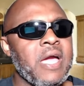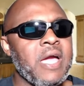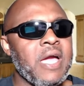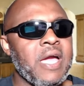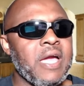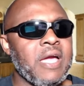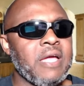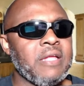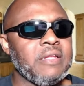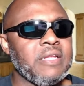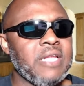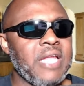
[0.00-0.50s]

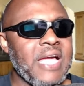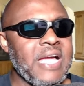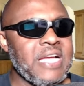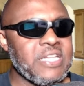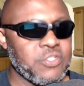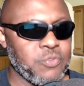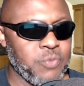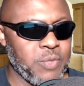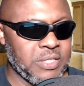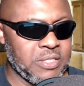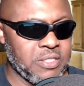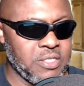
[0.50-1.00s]
And
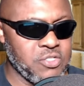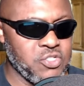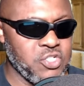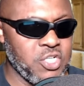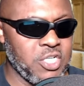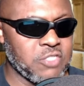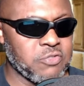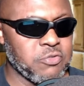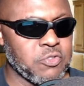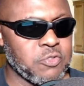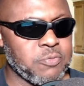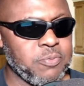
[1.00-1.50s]
last week, the
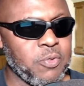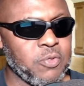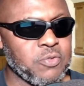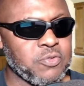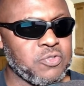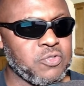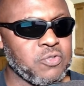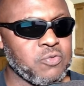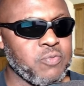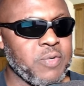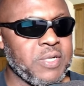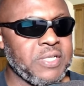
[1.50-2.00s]
judge was
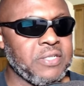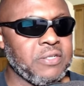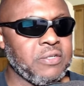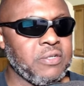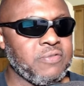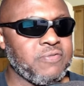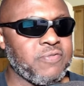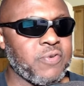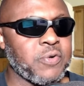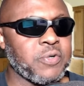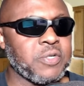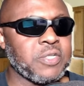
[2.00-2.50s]
supposed to render
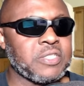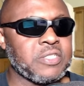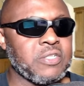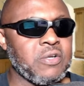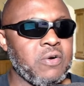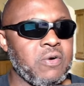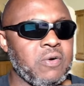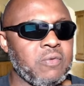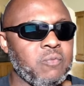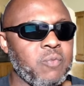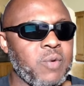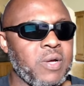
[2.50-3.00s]
a verdict
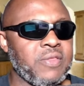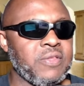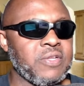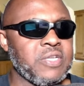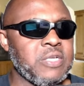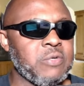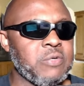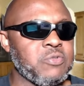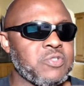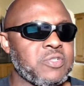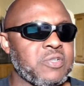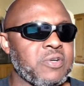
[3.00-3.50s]
on whether
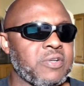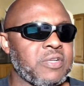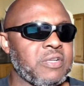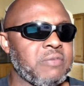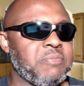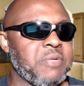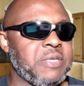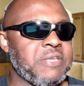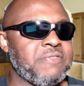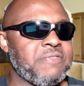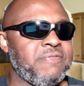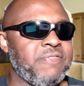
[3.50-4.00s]
he was going to
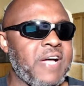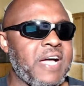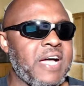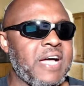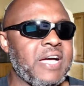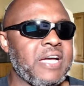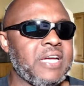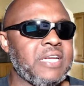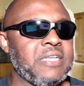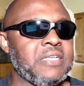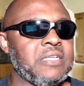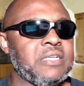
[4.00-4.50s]
be
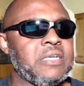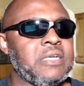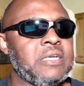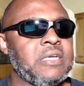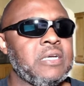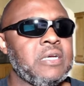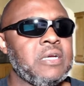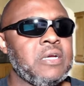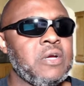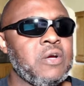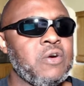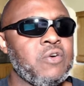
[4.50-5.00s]
fined
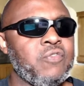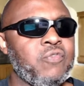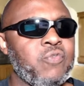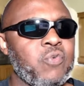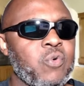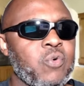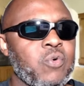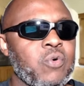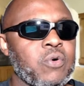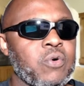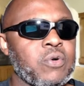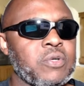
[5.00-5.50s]

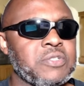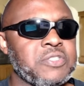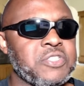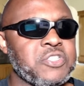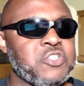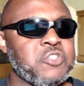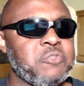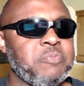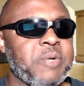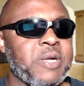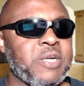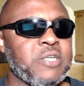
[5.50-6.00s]
for
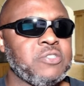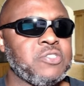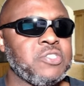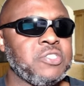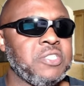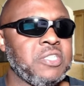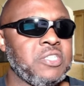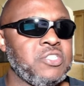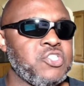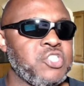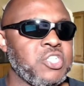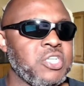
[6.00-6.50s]
disparaging
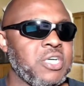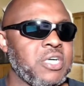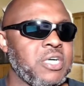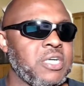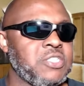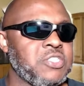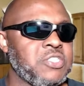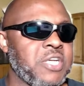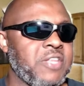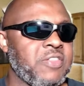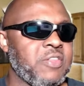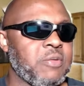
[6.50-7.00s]
the
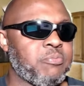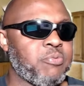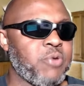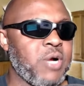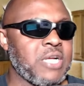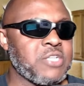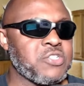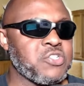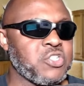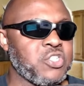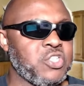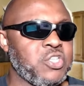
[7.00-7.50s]
judge and the
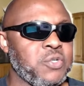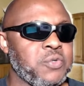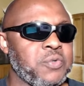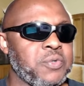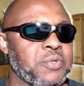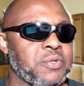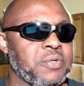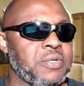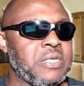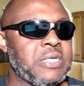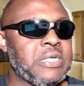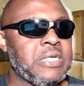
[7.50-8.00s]

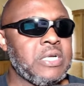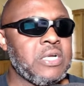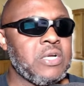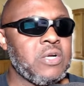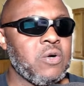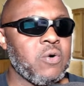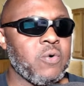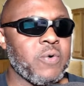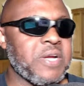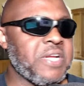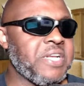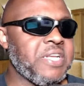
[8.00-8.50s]
prosecutor
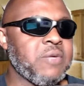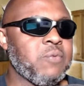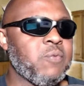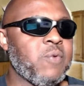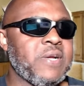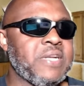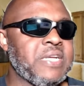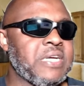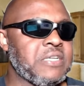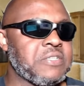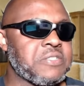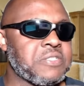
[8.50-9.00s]
or
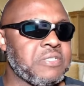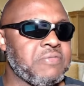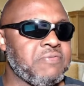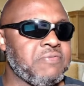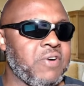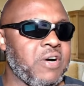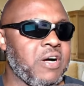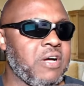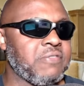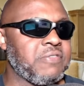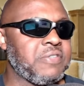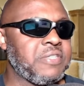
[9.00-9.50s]
anyone else
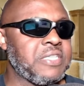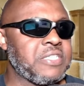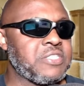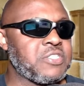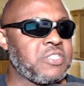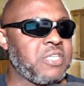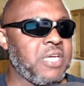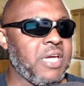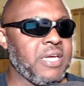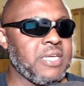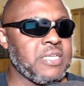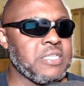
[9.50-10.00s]
involved in this
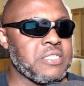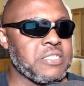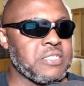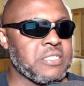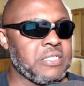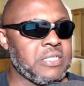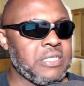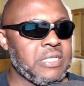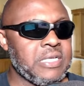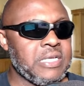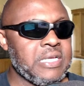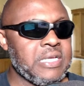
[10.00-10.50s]

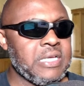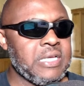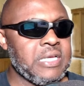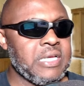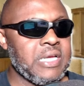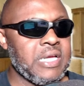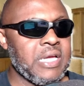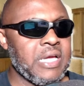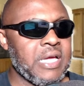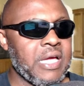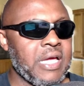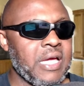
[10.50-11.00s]
case.
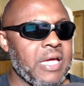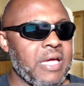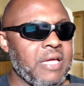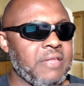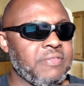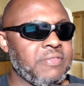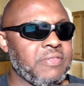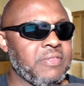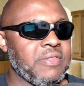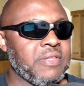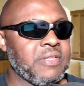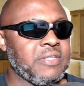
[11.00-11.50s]

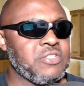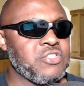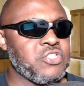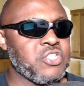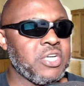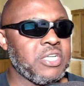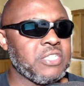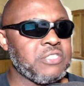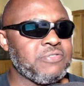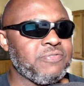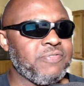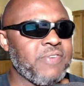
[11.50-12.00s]
And the
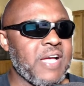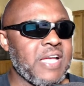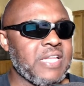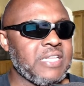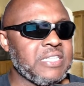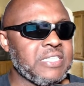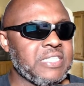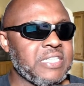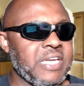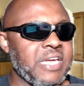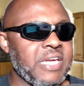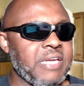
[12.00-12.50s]
judge
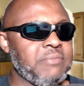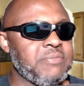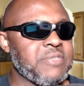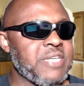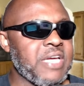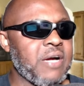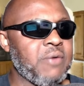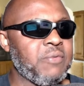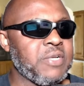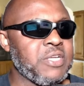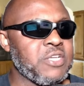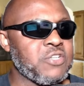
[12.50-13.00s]
finally came
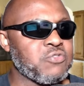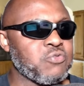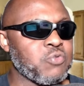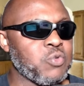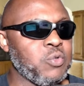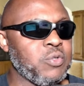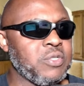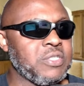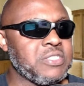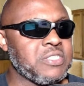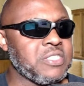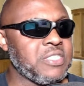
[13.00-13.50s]
down with his
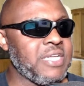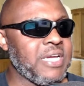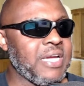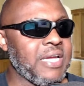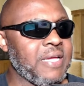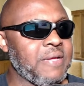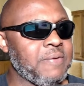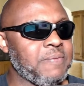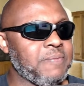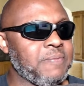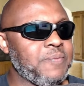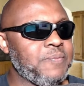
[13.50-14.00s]
ruling
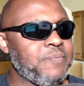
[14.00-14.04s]
today.